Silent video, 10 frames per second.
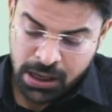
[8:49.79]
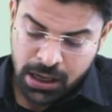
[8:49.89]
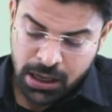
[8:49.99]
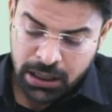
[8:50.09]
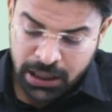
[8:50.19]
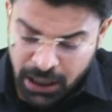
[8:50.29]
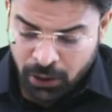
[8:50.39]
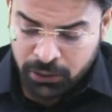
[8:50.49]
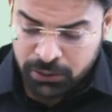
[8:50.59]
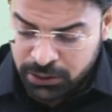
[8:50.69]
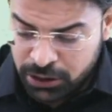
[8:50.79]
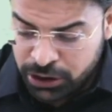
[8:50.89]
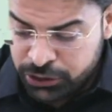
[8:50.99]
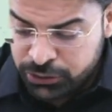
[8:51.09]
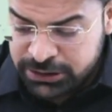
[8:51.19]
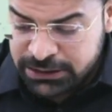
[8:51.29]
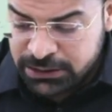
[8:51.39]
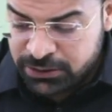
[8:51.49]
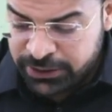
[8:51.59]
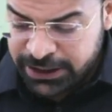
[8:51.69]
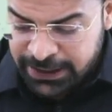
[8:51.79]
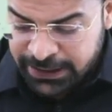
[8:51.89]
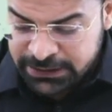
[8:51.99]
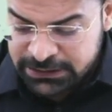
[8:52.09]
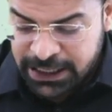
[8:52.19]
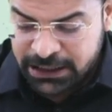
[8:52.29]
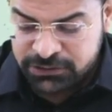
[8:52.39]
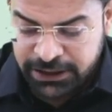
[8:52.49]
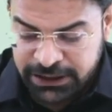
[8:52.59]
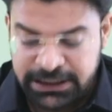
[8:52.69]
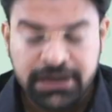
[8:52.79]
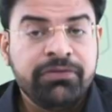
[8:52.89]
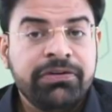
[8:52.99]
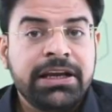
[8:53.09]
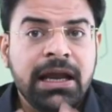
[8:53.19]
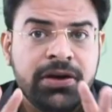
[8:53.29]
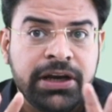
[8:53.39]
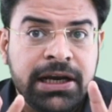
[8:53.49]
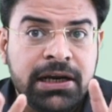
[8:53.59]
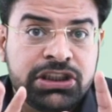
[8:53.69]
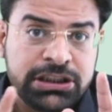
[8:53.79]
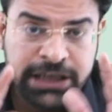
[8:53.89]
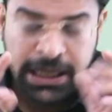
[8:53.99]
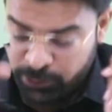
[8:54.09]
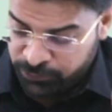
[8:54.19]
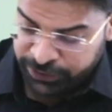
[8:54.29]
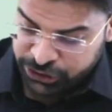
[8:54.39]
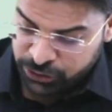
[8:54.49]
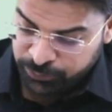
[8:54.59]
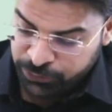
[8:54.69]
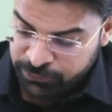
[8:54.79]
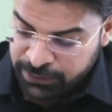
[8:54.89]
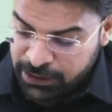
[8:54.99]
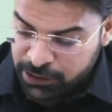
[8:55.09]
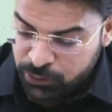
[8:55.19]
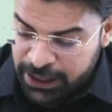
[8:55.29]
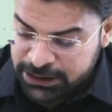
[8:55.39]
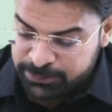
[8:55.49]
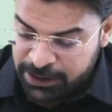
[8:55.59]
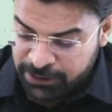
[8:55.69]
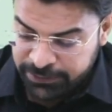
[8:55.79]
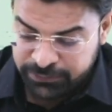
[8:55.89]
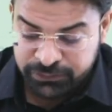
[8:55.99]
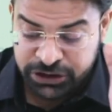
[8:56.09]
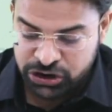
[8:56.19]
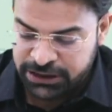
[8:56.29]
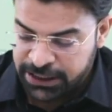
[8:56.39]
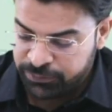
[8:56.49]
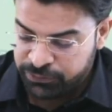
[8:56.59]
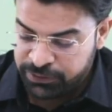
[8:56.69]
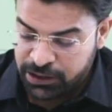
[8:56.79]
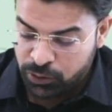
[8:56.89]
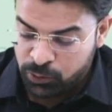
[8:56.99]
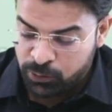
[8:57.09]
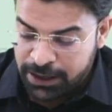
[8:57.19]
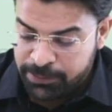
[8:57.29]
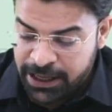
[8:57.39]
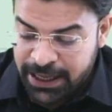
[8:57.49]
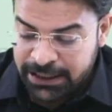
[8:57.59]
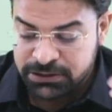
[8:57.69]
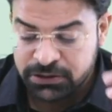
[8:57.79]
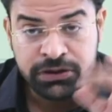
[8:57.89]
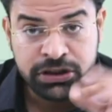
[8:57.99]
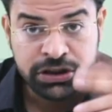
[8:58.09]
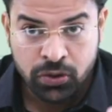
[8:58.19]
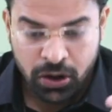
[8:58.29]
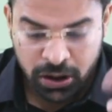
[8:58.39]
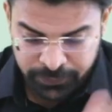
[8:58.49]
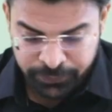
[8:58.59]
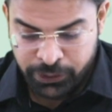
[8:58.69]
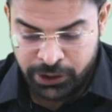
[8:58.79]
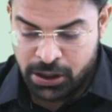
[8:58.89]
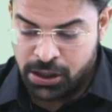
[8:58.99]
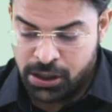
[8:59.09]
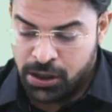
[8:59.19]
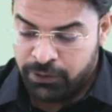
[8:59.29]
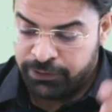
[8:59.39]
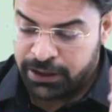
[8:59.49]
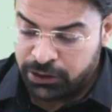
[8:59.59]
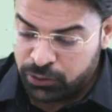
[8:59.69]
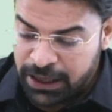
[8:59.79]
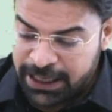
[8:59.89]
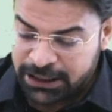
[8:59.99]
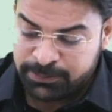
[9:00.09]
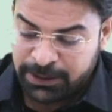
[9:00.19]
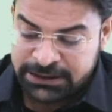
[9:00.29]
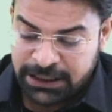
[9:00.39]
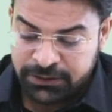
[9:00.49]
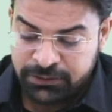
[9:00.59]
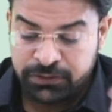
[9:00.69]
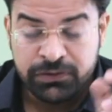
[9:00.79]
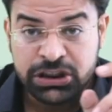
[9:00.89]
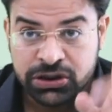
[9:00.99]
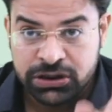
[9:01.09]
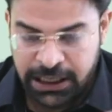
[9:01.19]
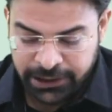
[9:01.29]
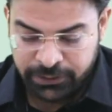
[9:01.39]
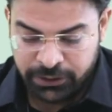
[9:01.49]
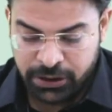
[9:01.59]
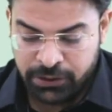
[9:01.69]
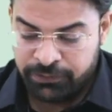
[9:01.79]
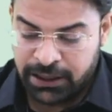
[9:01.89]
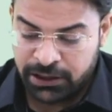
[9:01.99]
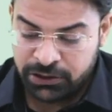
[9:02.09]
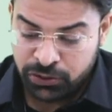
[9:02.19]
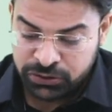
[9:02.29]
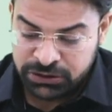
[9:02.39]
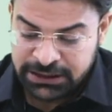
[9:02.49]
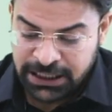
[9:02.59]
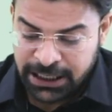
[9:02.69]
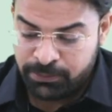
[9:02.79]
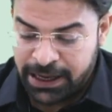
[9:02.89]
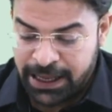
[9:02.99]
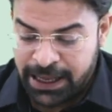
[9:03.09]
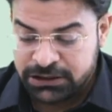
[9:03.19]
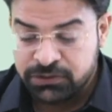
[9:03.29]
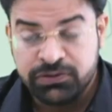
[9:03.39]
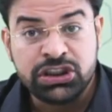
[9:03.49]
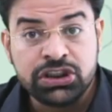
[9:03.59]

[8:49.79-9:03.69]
Now, using three lengths x, y and z, we can create 6 type of ratio. We can do x by y, which is tan. We can do y by x, which is cot. We can do x by z, which is sine. We can do z by x, which is